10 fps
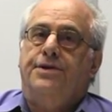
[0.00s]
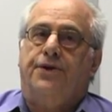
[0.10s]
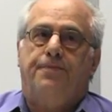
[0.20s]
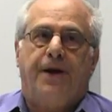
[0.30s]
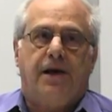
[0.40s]

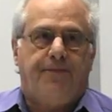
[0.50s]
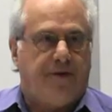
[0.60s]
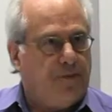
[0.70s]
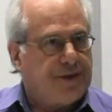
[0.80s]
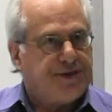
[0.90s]
So to pick up
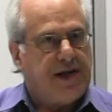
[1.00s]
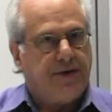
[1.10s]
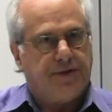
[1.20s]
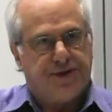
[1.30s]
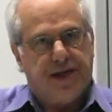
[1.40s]
from what
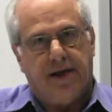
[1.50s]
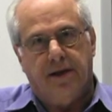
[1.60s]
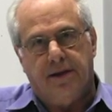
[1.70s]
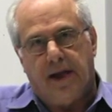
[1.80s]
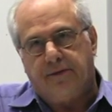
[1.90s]
Sandra
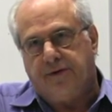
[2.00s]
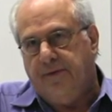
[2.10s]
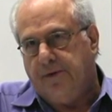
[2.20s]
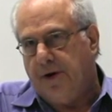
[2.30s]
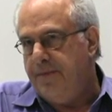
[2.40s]
said, and that's
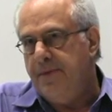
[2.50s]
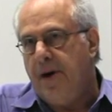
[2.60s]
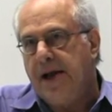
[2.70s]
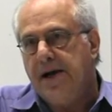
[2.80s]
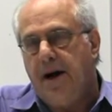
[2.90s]
going to be
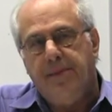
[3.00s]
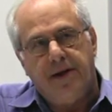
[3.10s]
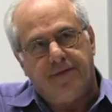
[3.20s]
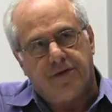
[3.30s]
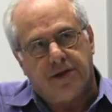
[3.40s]
my
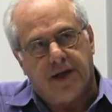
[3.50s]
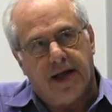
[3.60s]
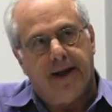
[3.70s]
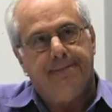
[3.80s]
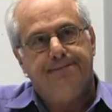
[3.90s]
comment for
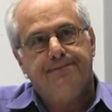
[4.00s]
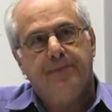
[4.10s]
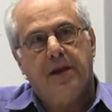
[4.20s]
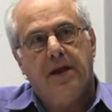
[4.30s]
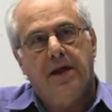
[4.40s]
today,
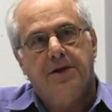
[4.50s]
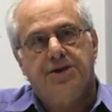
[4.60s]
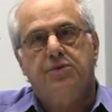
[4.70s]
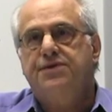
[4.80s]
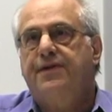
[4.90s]

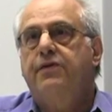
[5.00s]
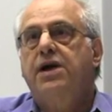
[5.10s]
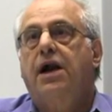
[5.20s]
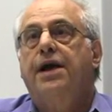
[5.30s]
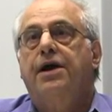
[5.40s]
she was
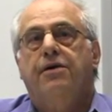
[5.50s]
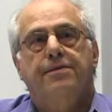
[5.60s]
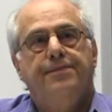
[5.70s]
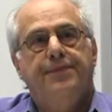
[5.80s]
very clear.